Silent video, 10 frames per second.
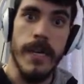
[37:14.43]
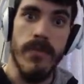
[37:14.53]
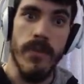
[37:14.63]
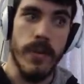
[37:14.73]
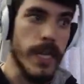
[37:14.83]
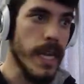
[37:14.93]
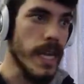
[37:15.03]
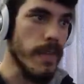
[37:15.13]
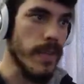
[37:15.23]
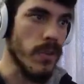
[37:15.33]
for
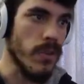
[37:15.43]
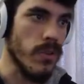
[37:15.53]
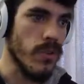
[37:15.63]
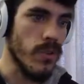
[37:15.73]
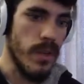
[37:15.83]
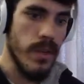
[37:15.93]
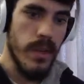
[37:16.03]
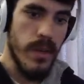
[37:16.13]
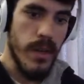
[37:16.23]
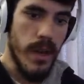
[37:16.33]
today, because
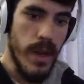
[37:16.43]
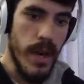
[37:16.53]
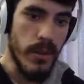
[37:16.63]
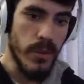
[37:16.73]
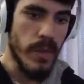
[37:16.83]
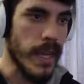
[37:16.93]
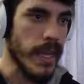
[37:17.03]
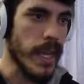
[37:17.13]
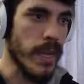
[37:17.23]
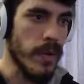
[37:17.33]
I was
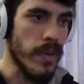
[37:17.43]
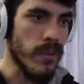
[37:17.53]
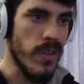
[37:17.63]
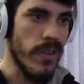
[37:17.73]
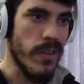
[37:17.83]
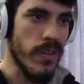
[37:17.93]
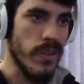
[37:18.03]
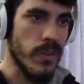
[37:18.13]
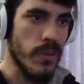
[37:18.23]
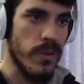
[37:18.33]
kidding when I said that
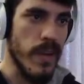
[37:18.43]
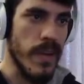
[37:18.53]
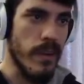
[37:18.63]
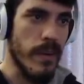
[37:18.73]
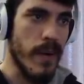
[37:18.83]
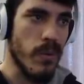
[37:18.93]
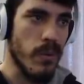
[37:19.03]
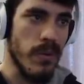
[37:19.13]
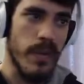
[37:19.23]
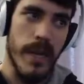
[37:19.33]
this would take around,